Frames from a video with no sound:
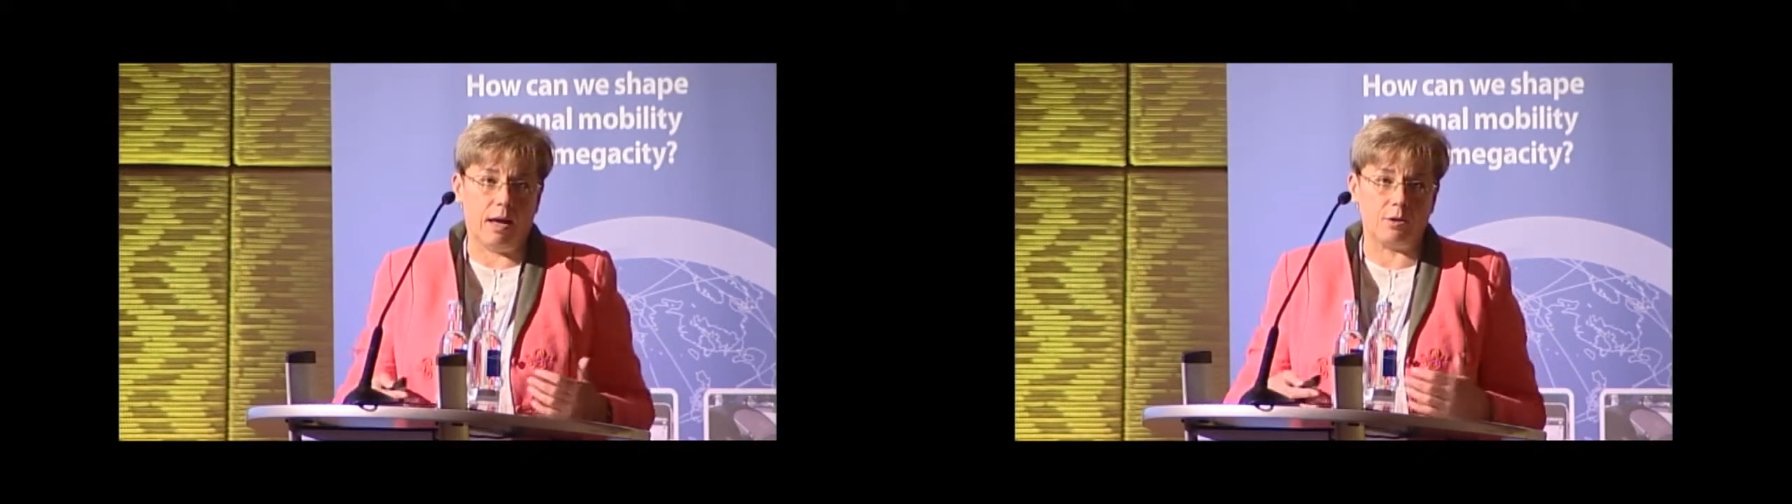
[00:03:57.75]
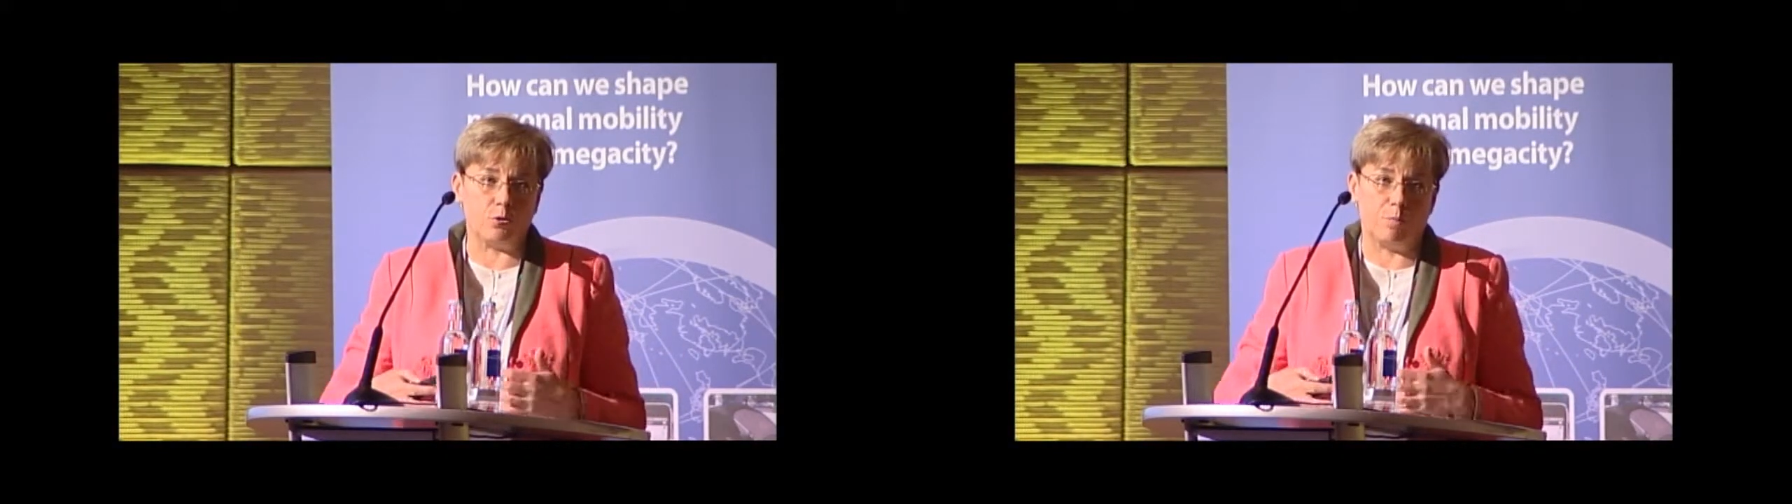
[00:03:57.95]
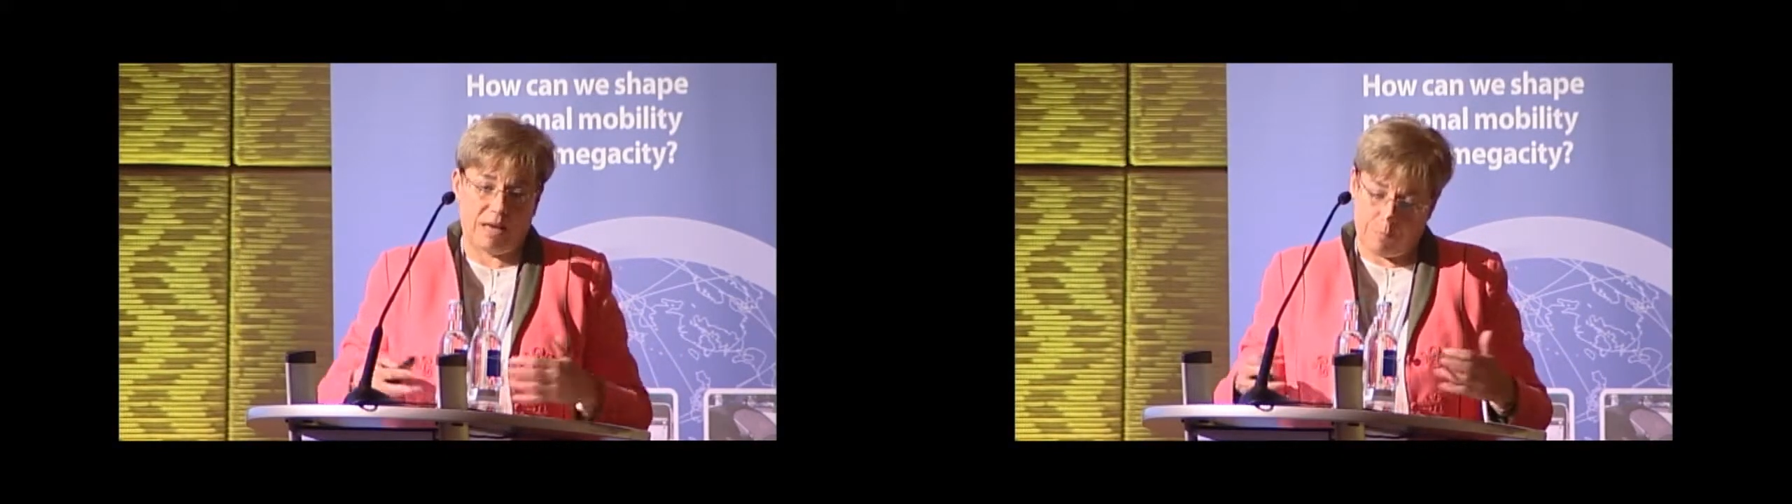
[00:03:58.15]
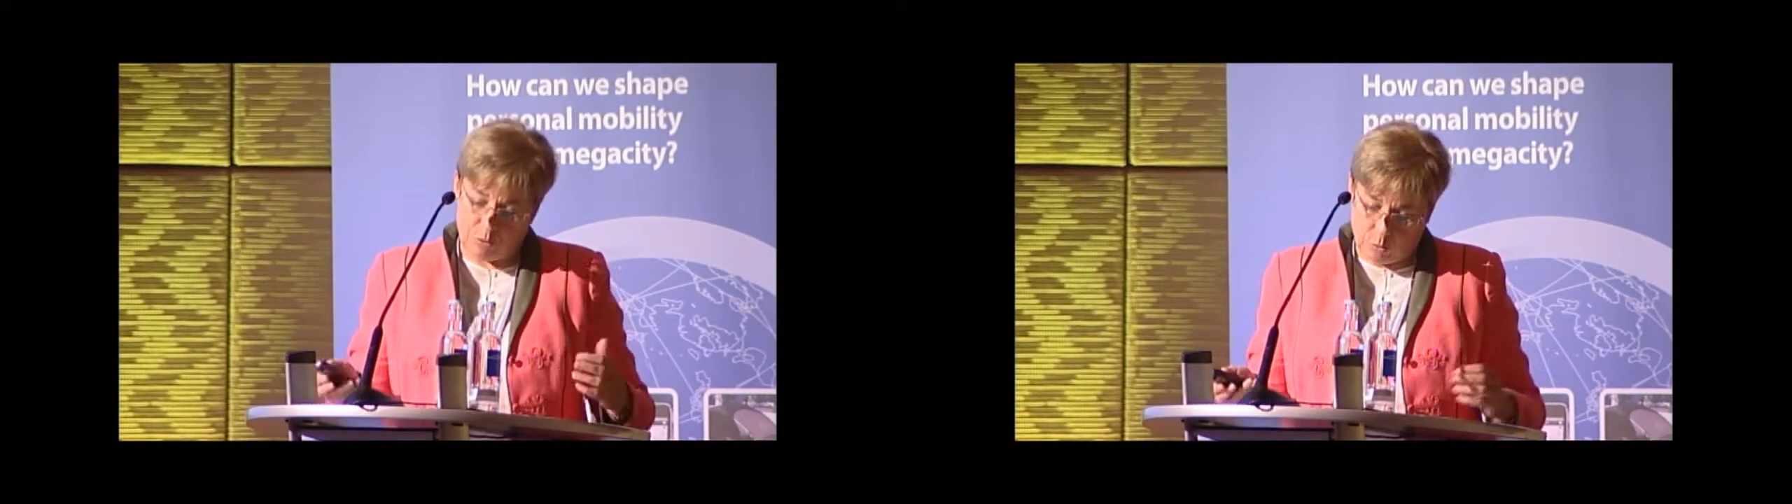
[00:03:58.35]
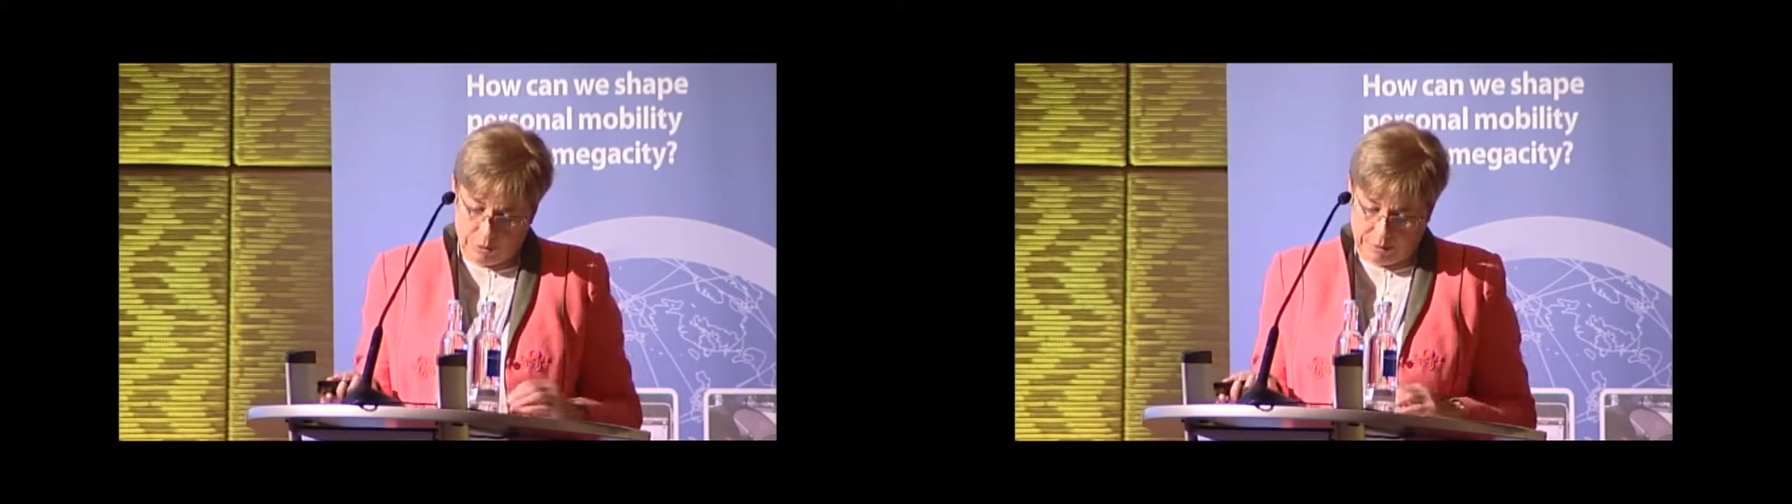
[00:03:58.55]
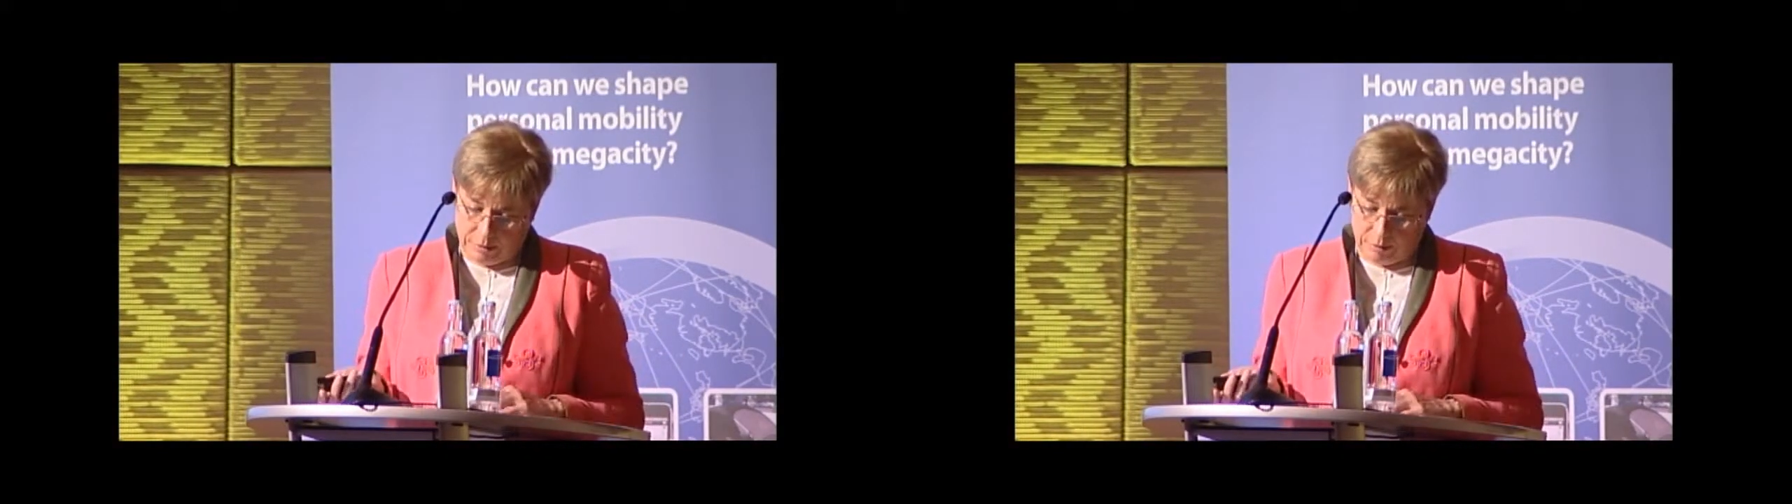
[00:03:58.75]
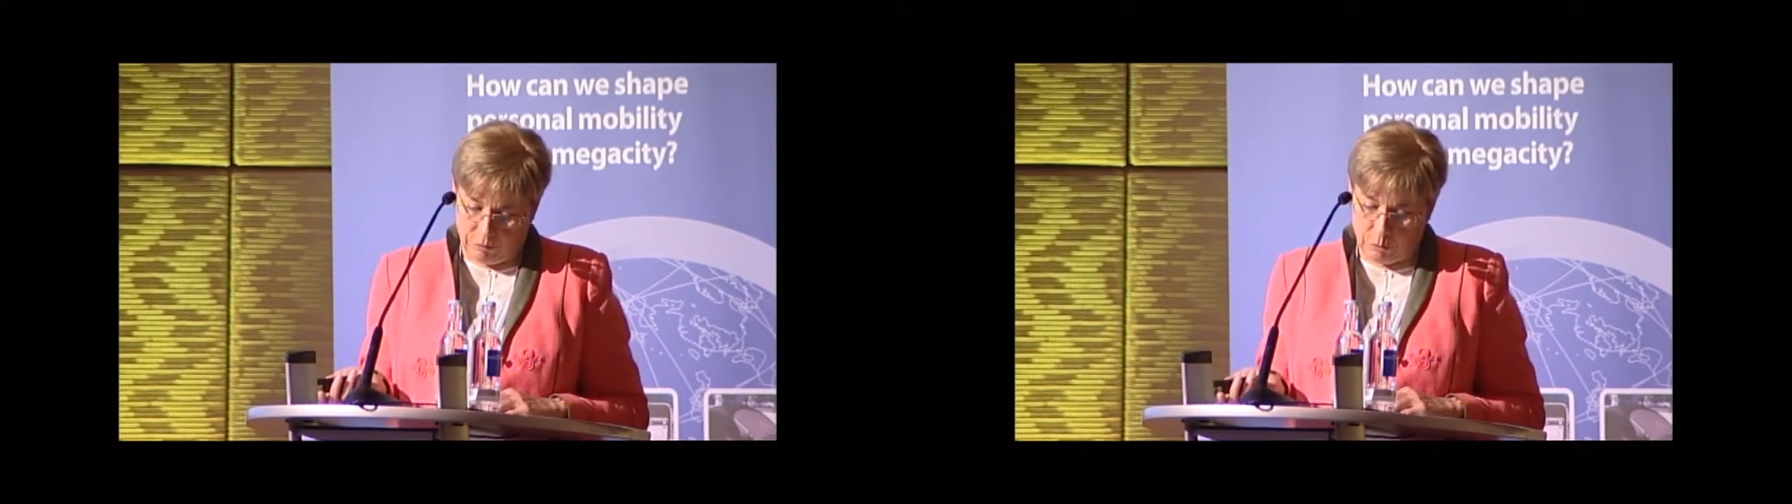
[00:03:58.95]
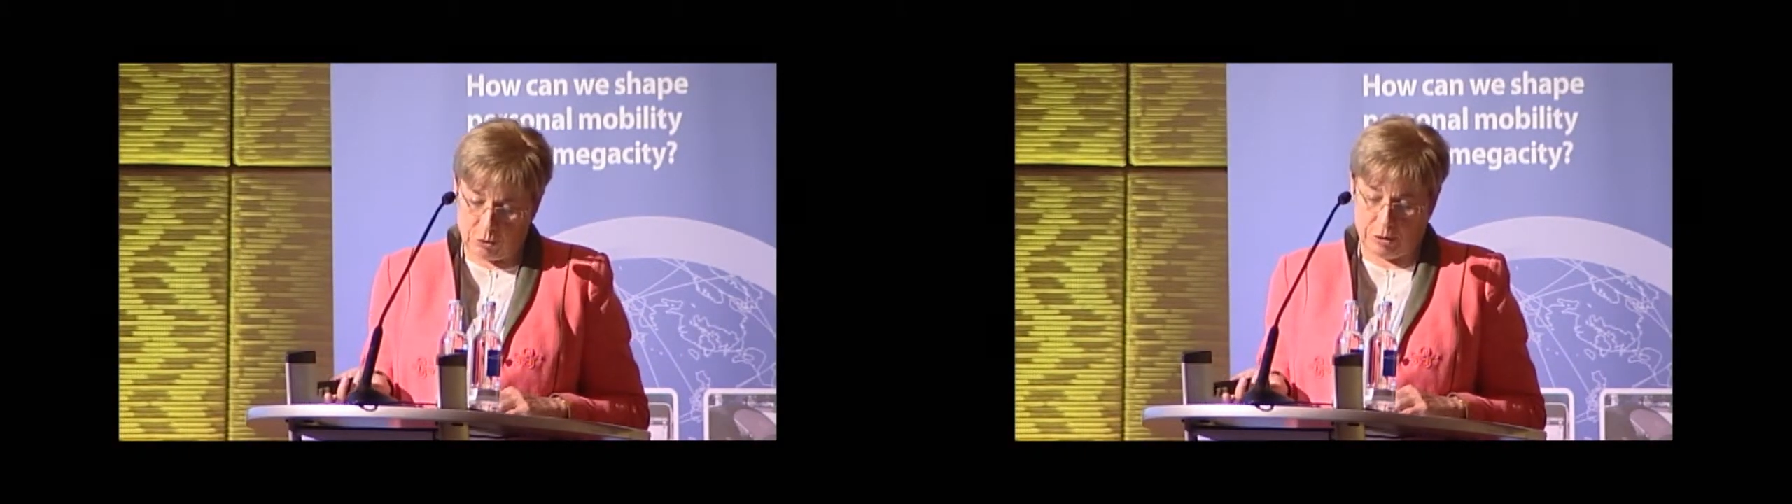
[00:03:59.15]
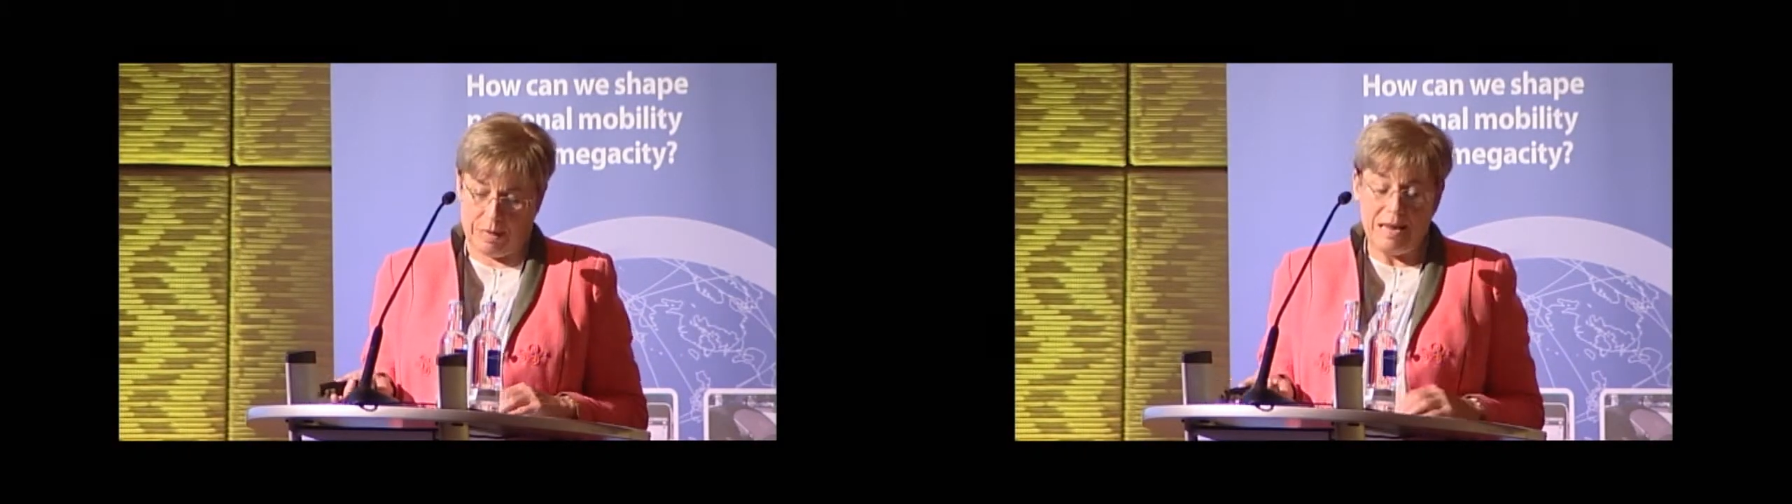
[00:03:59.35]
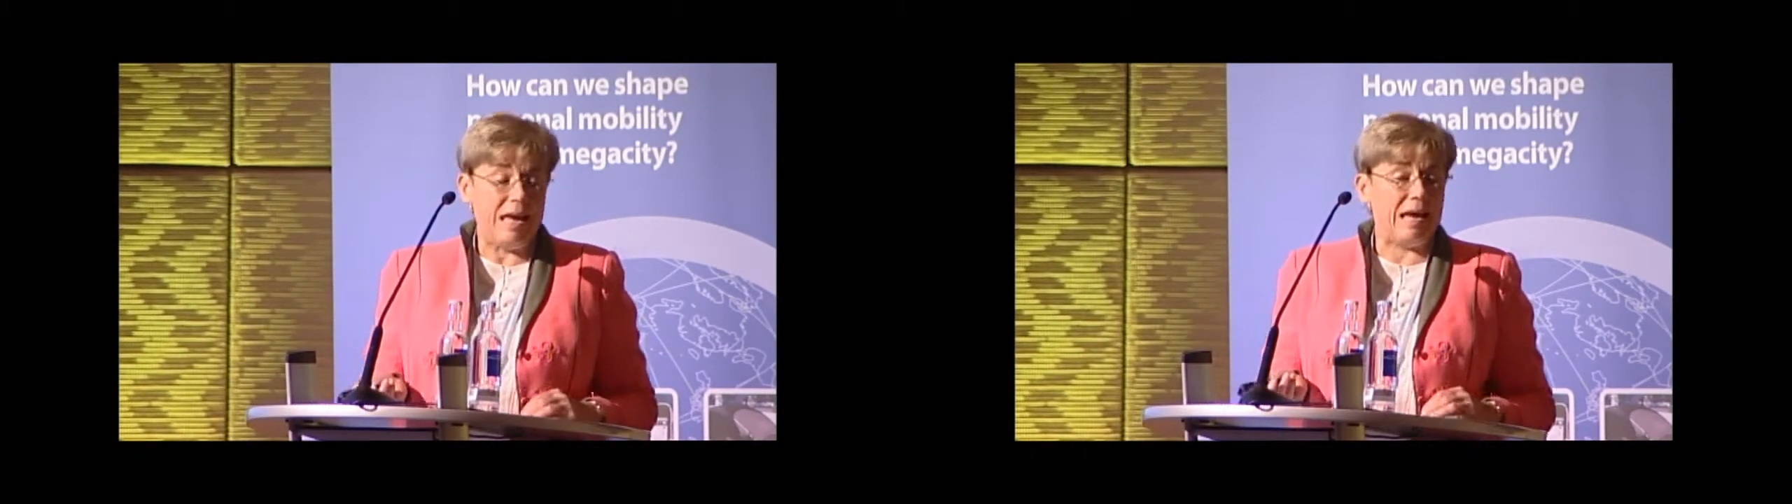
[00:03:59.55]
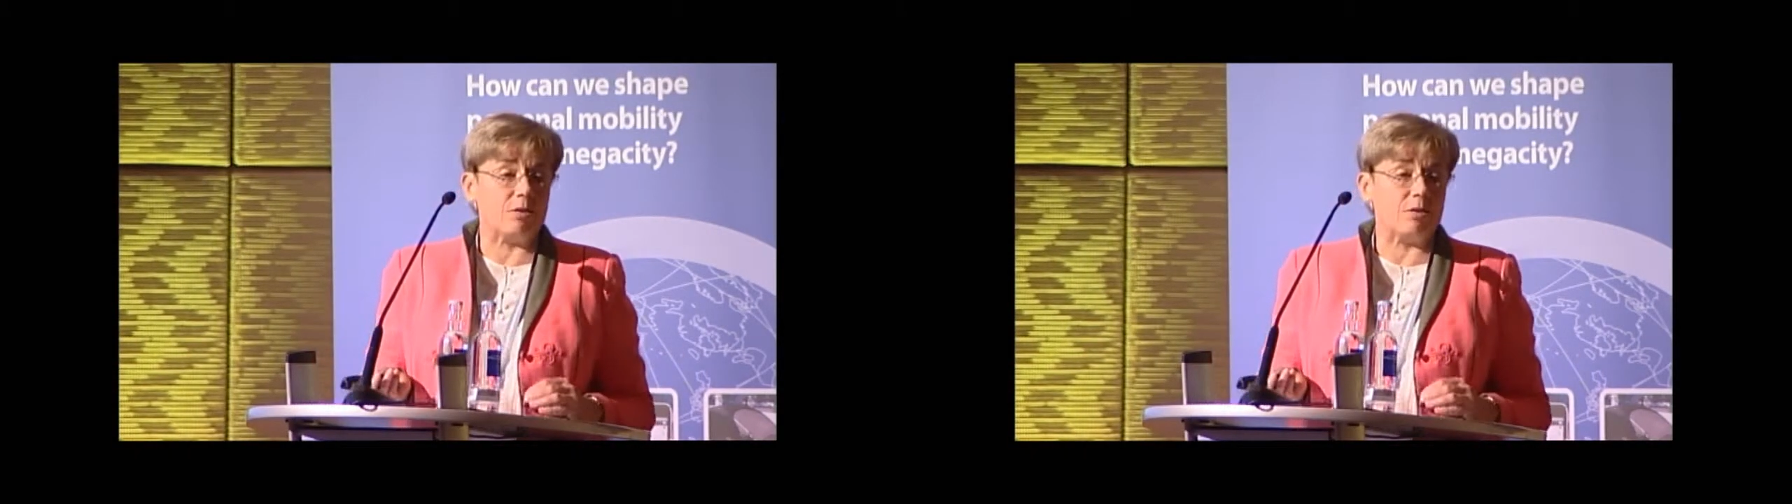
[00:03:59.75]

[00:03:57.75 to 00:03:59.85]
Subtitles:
to be absorbed in the future. And